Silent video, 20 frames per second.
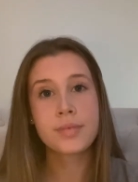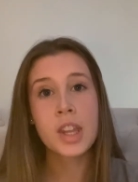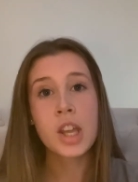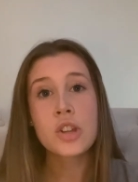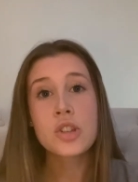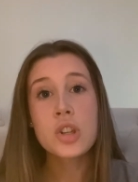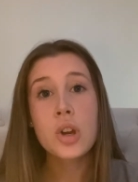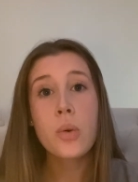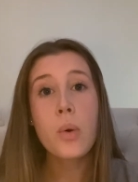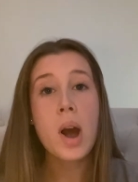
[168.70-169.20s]

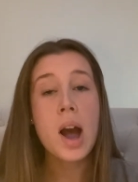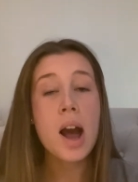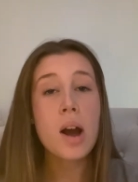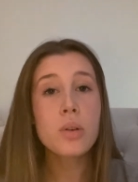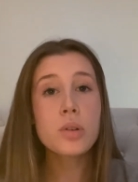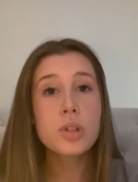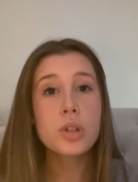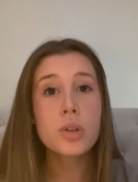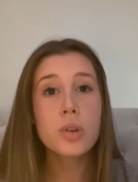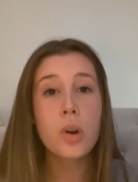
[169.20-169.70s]
So how
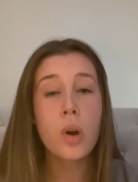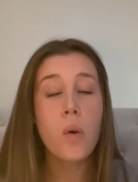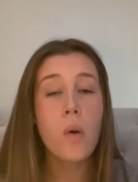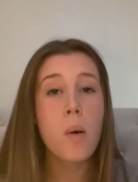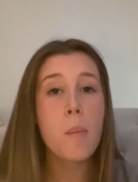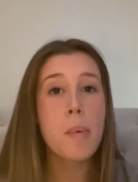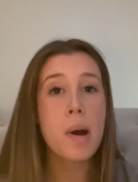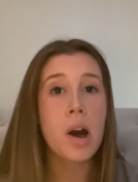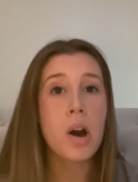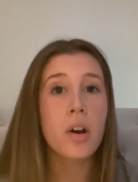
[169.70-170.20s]
do you go
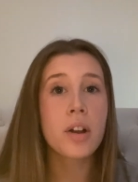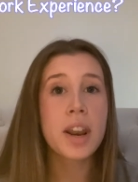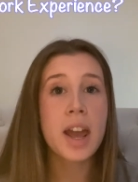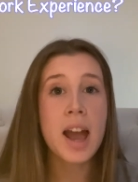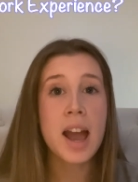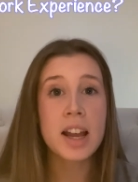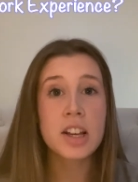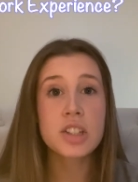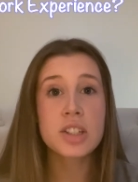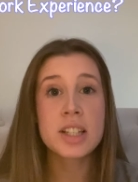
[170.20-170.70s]
about
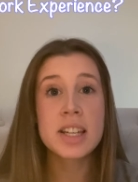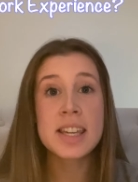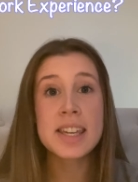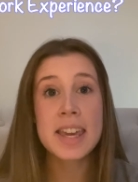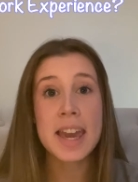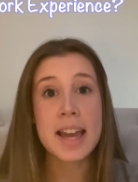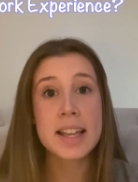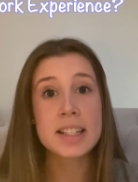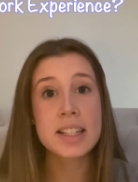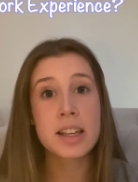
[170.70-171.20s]
actually
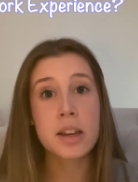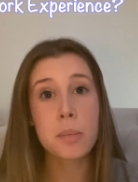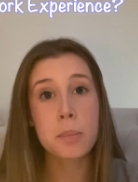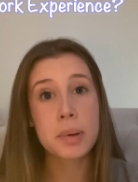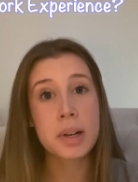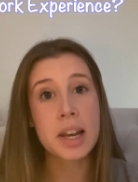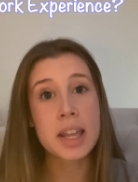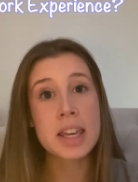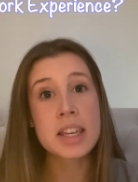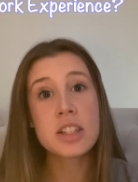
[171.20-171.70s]
getting a
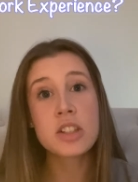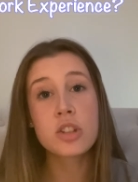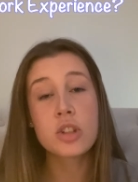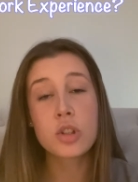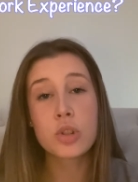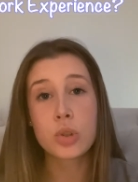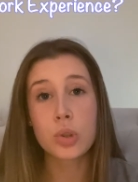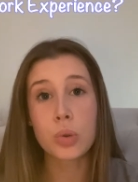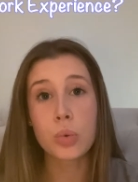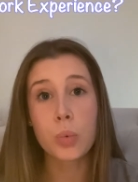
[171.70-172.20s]
place to
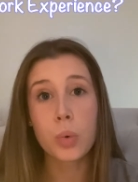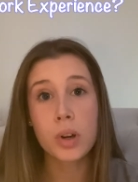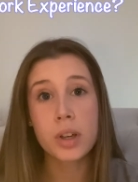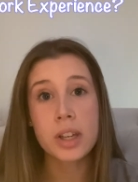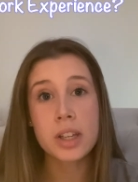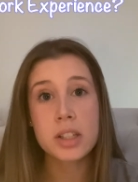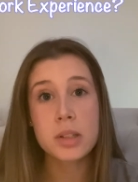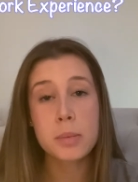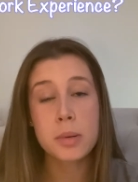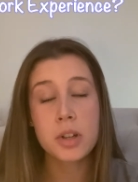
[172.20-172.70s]
do work
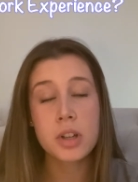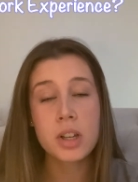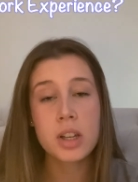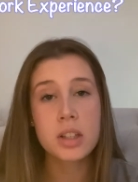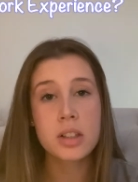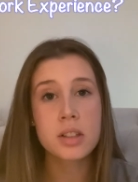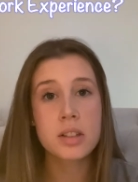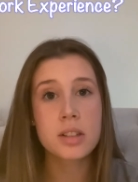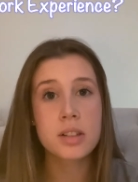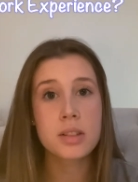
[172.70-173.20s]

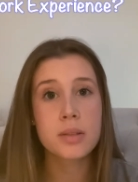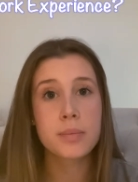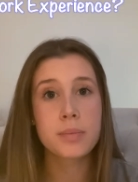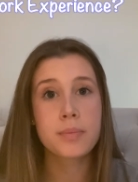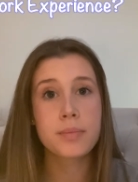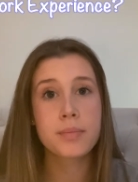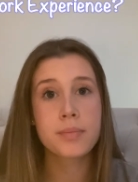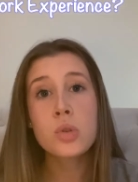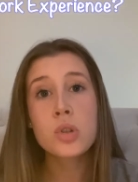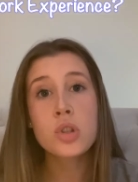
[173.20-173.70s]
experience?
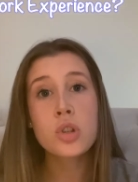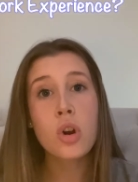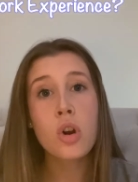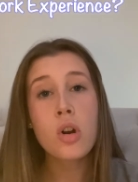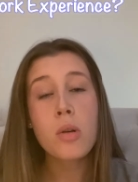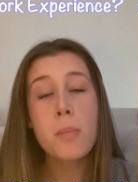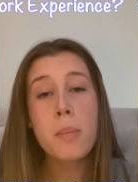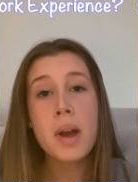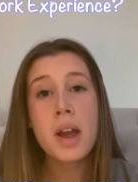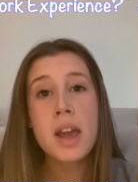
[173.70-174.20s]

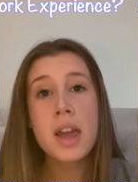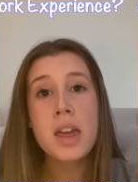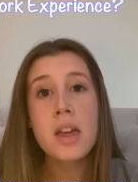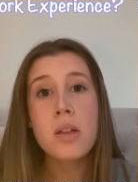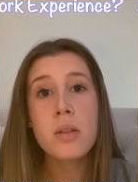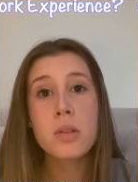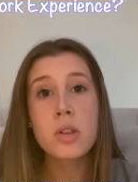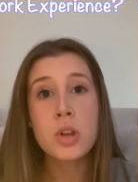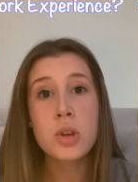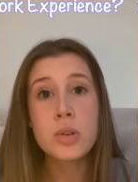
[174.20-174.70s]
Start by
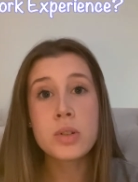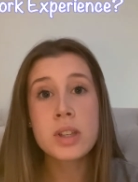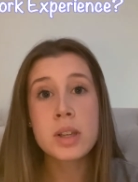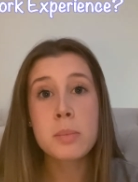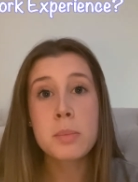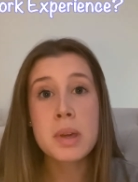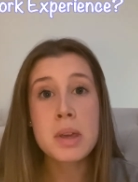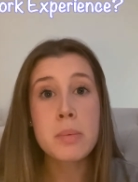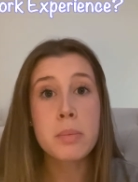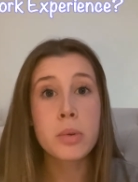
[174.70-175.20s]
using
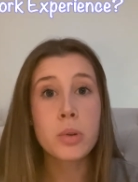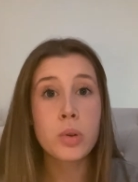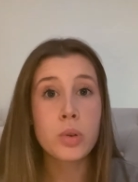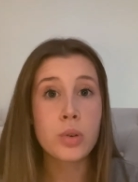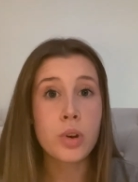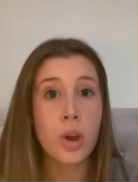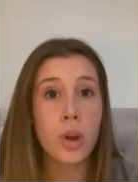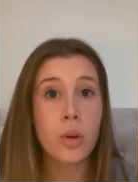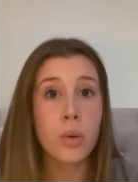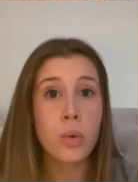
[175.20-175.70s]
people you
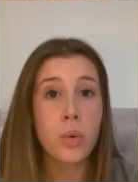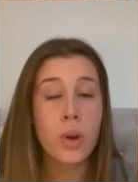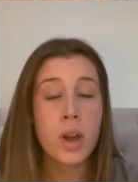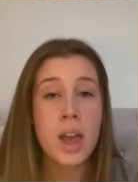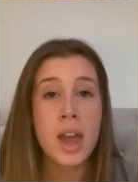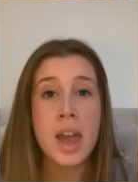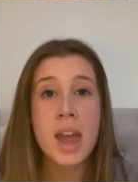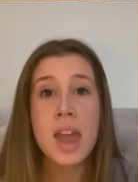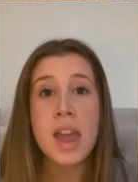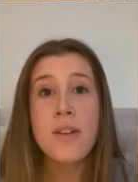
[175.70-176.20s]
know.
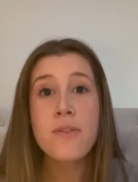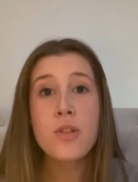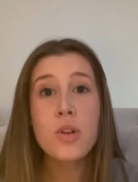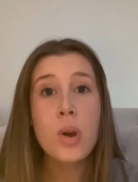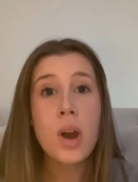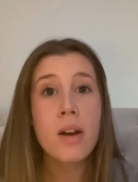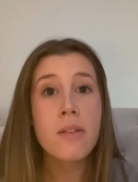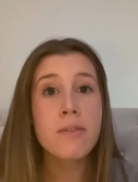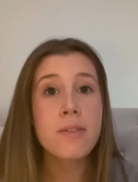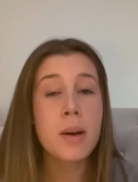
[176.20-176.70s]
If you
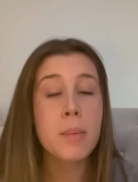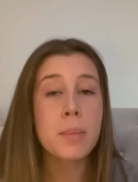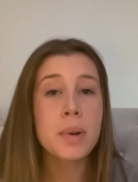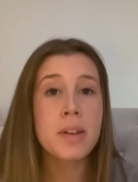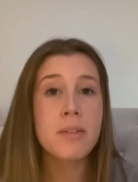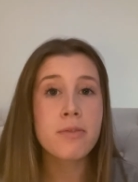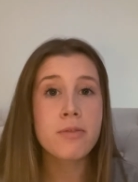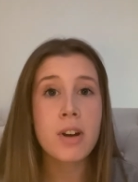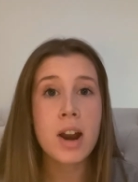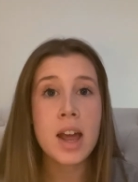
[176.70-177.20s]
have family,
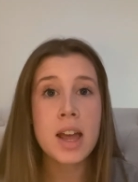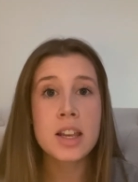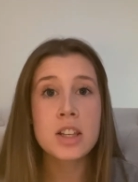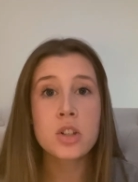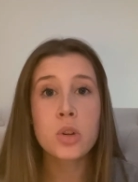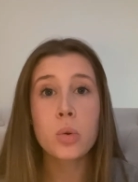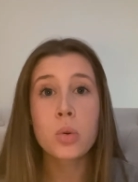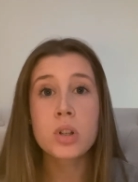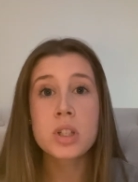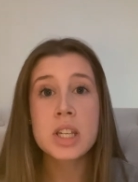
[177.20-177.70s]
friends,
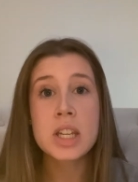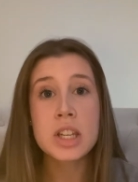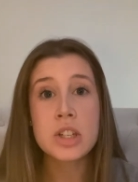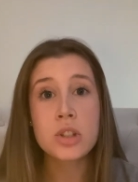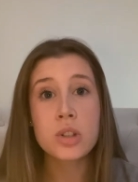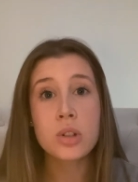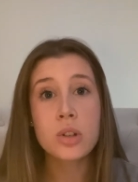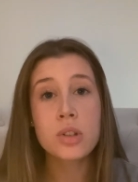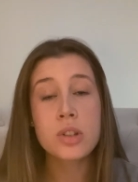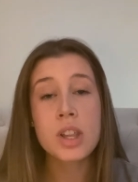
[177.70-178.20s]
or
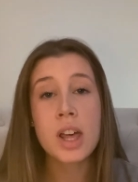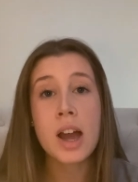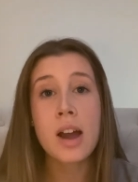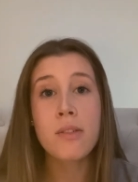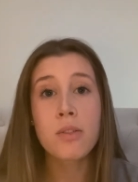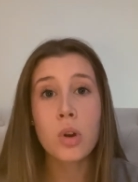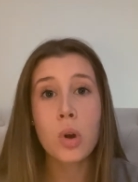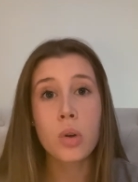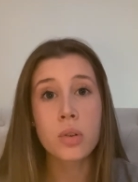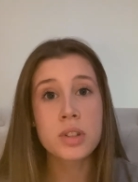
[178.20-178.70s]
teachers that have
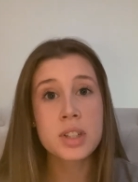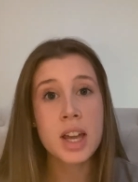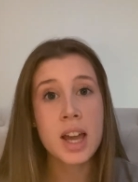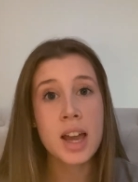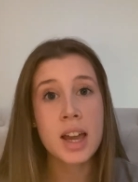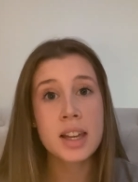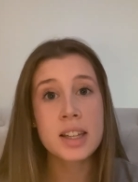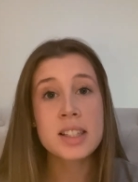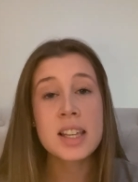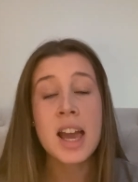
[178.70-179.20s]

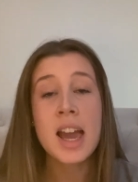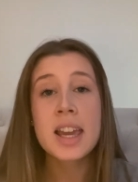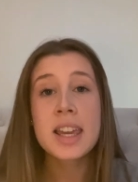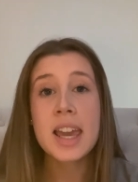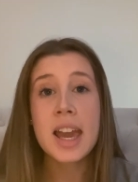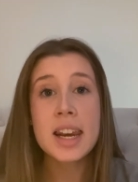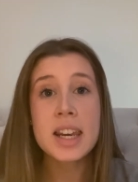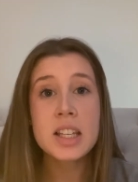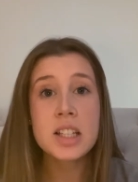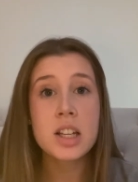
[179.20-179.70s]
contacts,
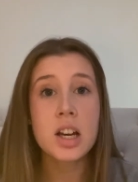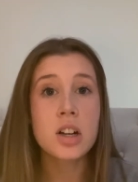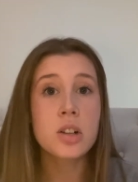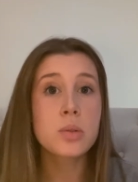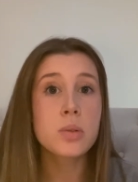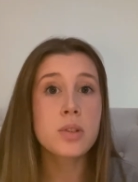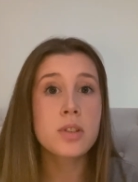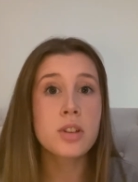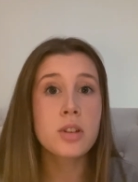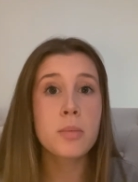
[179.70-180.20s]
get in touch
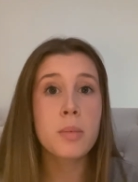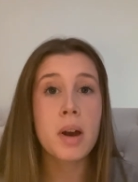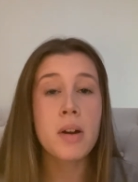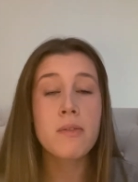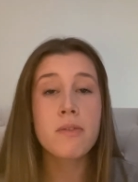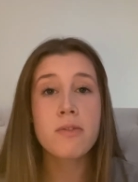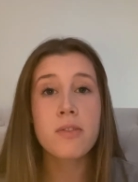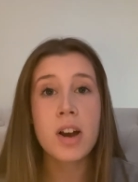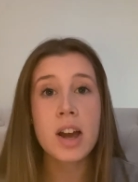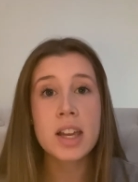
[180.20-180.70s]
with them and
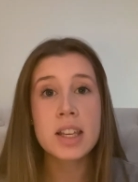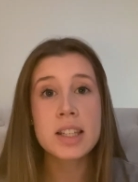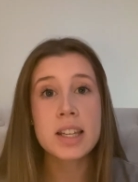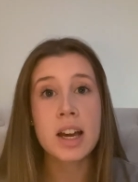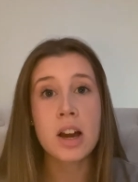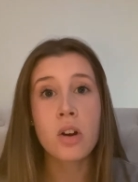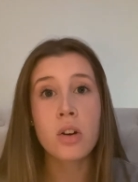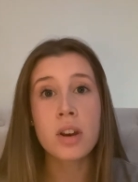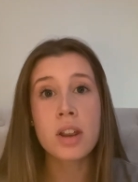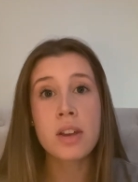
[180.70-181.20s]
find out